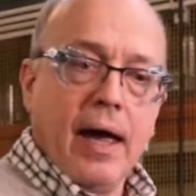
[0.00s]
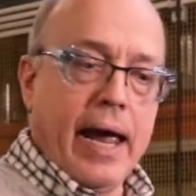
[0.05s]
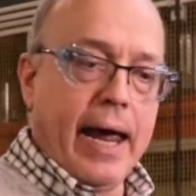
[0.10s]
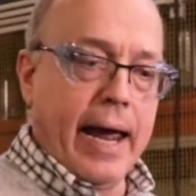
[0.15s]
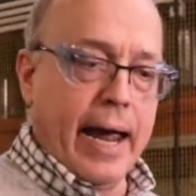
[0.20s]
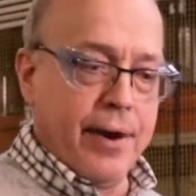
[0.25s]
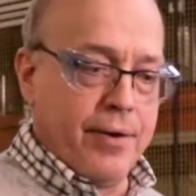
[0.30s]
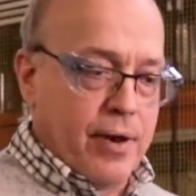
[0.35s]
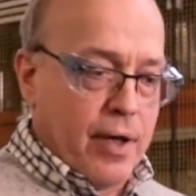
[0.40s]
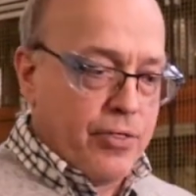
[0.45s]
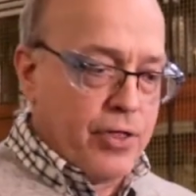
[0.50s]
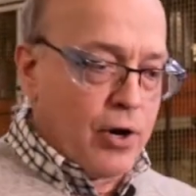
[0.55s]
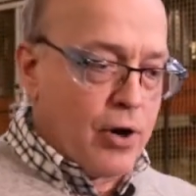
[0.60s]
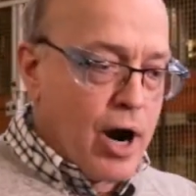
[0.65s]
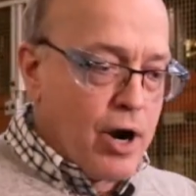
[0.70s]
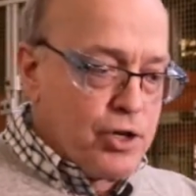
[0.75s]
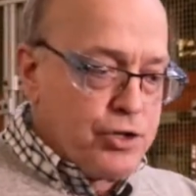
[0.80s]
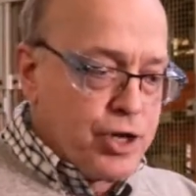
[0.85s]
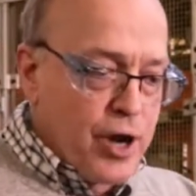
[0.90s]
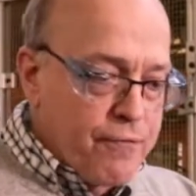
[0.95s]
and there
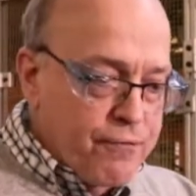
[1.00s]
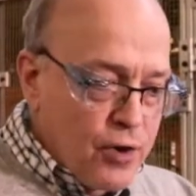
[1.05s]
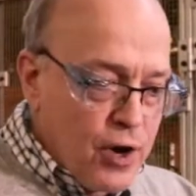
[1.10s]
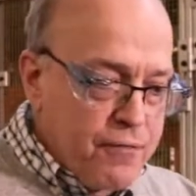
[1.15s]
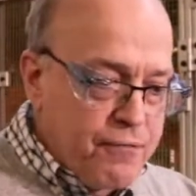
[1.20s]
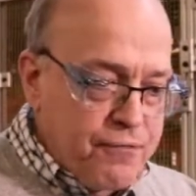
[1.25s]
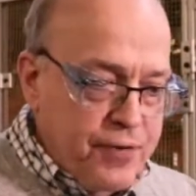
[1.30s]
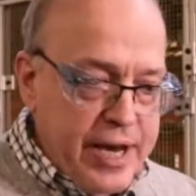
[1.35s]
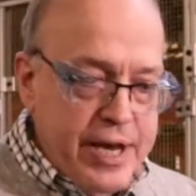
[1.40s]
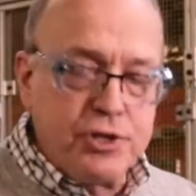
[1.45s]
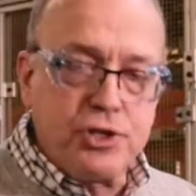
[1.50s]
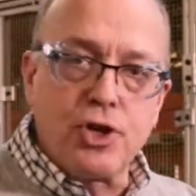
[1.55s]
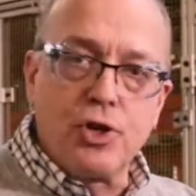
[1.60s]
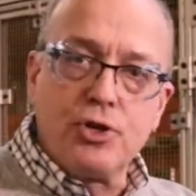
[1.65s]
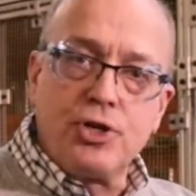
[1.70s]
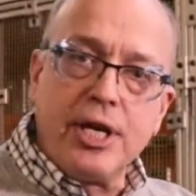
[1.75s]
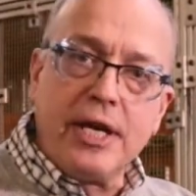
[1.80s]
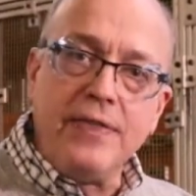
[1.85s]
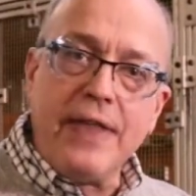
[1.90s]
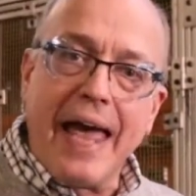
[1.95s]
are different
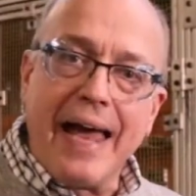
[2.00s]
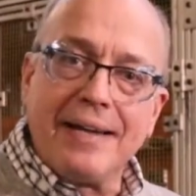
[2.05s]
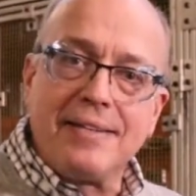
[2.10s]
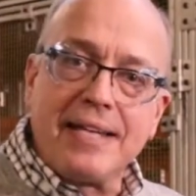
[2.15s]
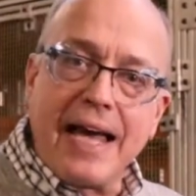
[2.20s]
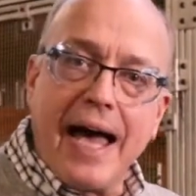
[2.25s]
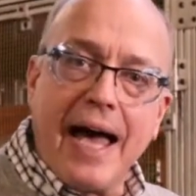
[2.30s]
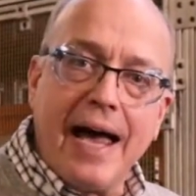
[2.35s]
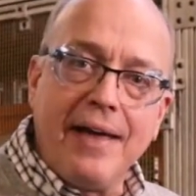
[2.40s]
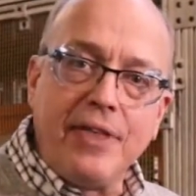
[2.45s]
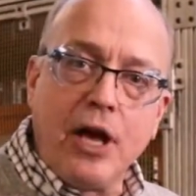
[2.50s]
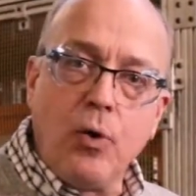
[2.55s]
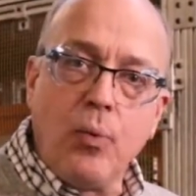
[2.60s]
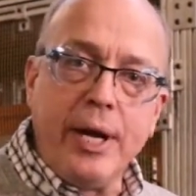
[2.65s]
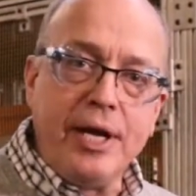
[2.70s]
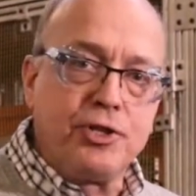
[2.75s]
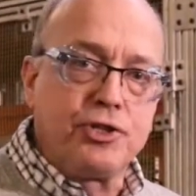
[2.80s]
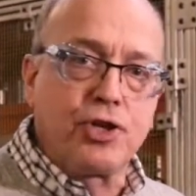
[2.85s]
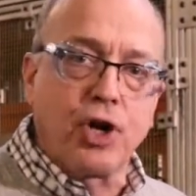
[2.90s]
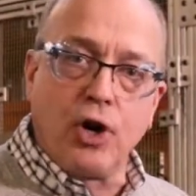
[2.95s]
features in that die that
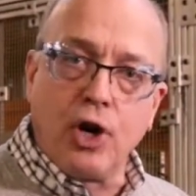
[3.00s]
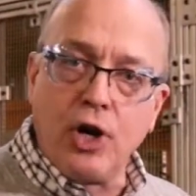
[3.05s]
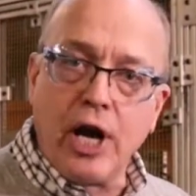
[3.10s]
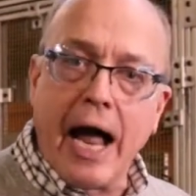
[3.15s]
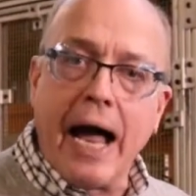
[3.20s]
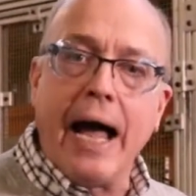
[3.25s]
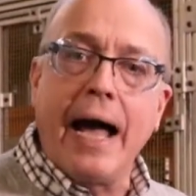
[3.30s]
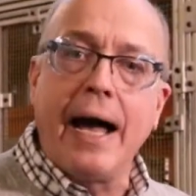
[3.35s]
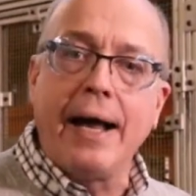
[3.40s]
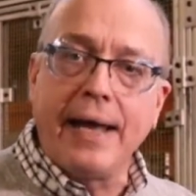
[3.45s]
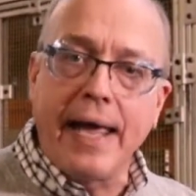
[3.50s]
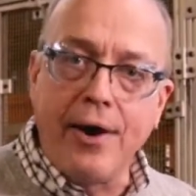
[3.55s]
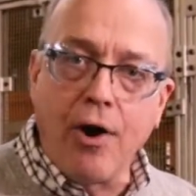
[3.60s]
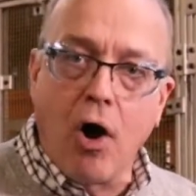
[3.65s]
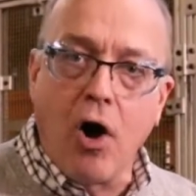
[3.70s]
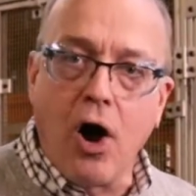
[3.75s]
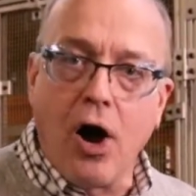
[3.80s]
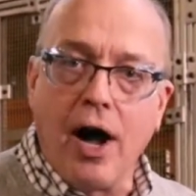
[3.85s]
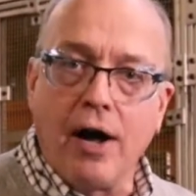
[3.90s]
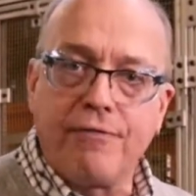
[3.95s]
we turn on and
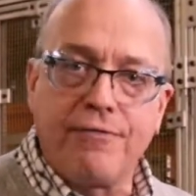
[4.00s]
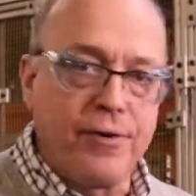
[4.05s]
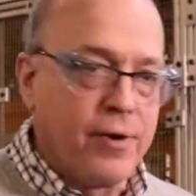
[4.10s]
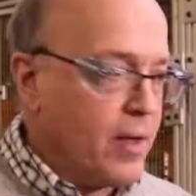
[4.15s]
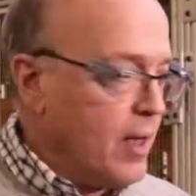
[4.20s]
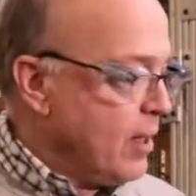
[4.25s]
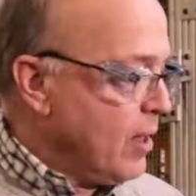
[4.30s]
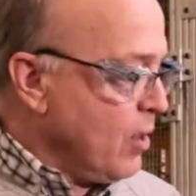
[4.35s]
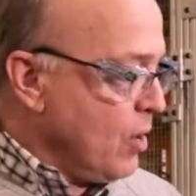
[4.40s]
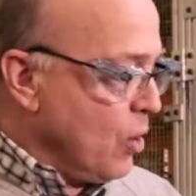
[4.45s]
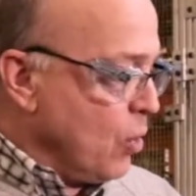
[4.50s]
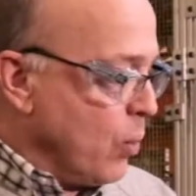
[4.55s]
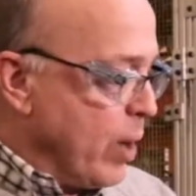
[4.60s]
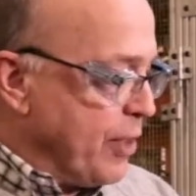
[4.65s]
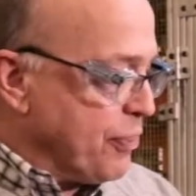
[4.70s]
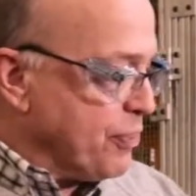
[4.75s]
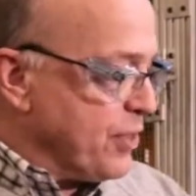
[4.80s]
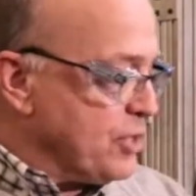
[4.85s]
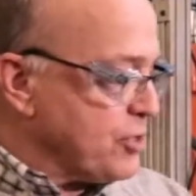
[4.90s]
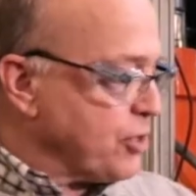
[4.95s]
off
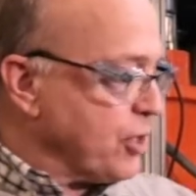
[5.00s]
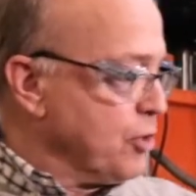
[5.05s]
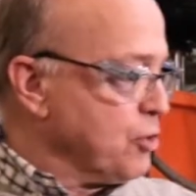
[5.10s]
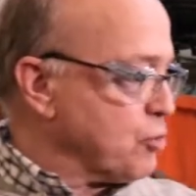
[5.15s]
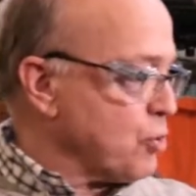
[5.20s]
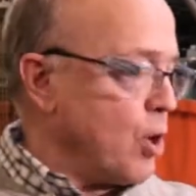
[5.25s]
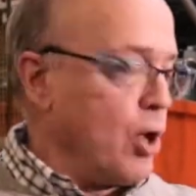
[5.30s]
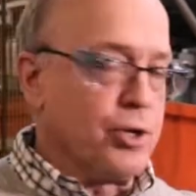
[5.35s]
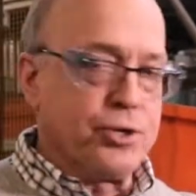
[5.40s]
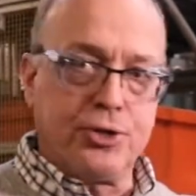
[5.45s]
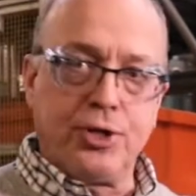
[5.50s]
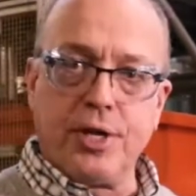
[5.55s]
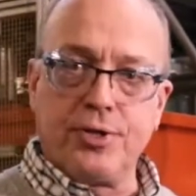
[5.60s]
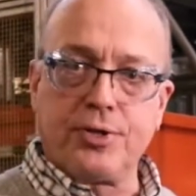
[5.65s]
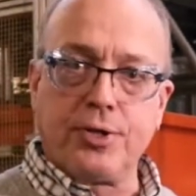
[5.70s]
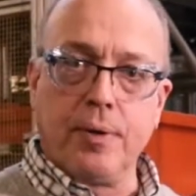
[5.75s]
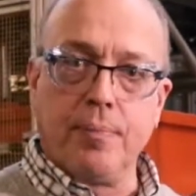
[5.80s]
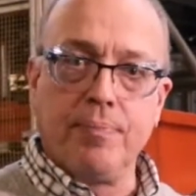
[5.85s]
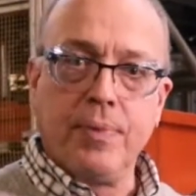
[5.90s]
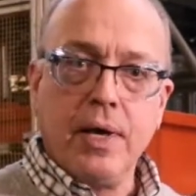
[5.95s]
with this control
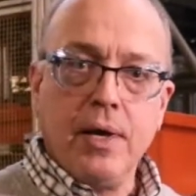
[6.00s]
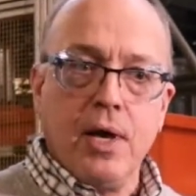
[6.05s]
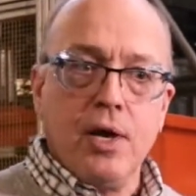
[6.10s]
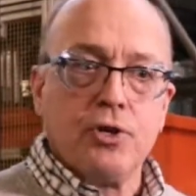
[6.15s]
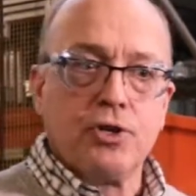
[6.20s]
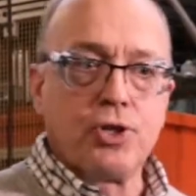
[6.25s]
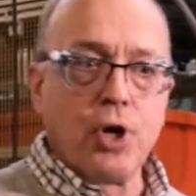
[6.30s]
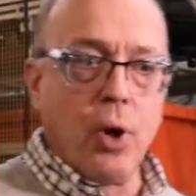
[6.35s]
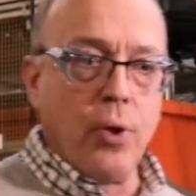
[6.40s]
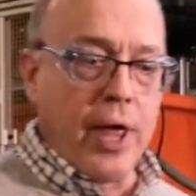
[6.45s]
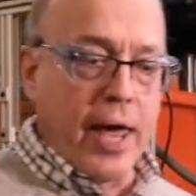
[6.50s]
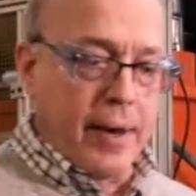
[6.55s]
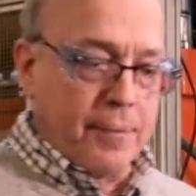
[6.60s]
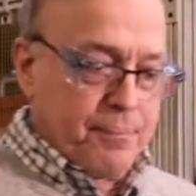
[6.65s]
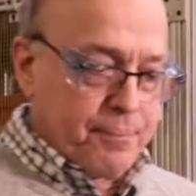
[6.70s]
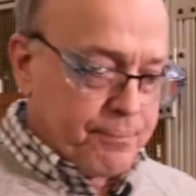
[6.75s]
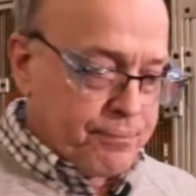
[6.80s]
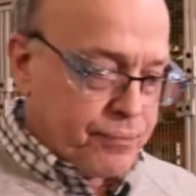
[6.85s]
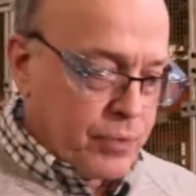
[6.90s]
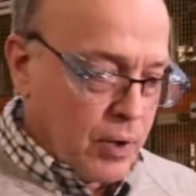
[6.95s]
system so that
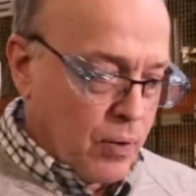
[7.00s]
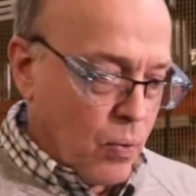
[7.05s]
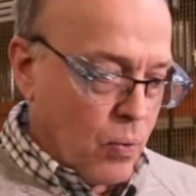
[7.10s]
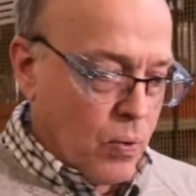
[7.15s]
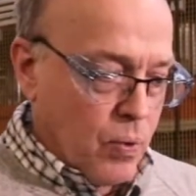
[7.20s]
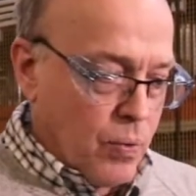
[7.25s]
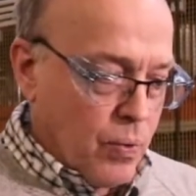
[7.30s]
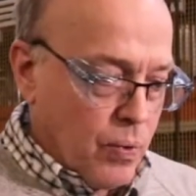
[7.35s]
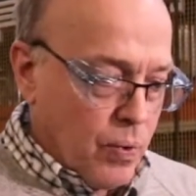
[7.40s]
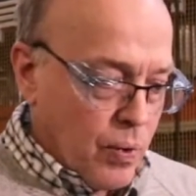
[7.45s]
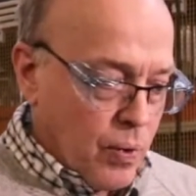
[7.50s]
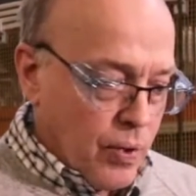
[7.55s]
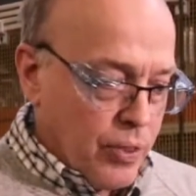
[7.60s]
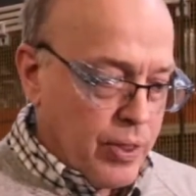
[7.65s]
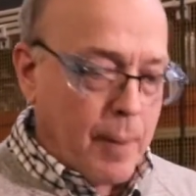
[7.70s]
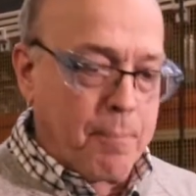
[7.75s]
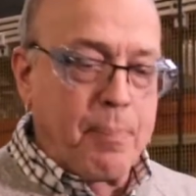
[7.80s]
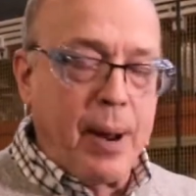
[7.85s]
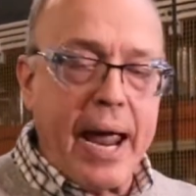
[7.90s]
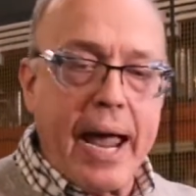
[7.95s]

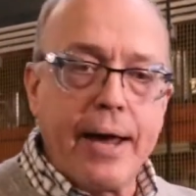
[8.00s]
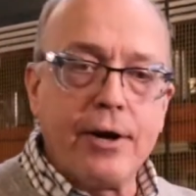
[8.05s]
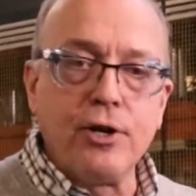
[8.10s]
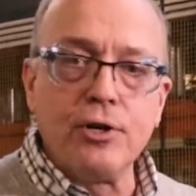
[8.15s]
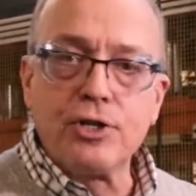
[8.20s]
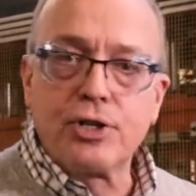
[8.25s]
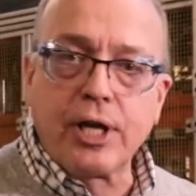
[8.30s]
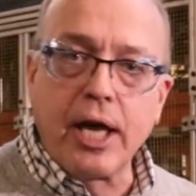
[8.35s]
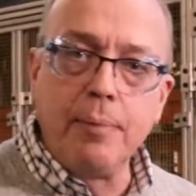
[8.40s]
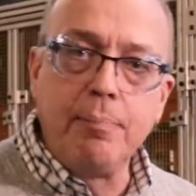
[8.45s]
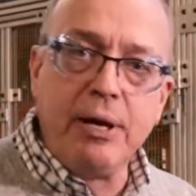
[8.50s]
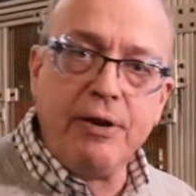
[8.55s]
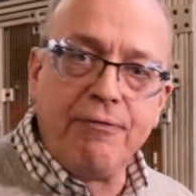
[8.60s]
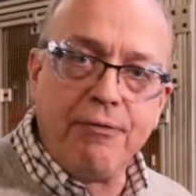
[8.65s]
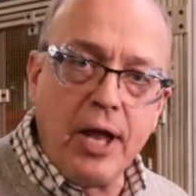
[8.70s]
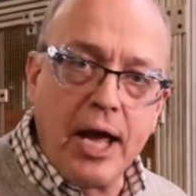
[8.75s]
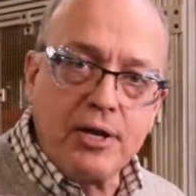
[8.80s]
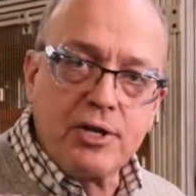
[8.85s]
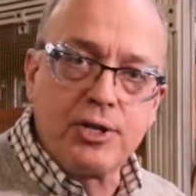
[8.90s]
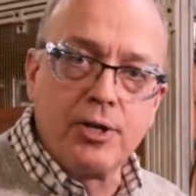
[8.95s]
the patterns can be
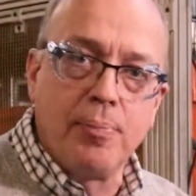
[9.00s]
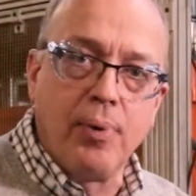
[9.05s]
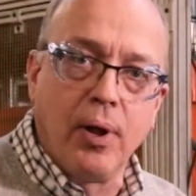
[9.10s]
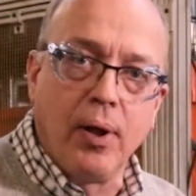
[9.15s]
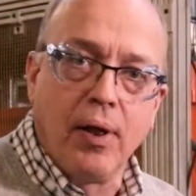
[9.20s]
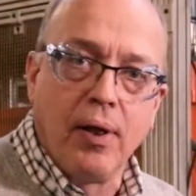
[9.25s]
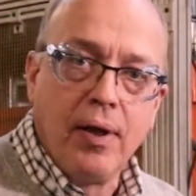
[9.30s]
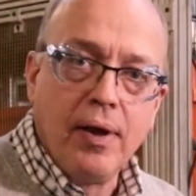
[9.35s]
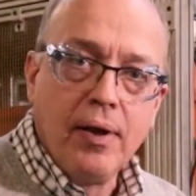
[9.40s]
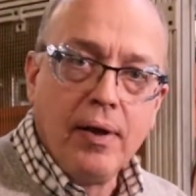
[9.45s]
flexible.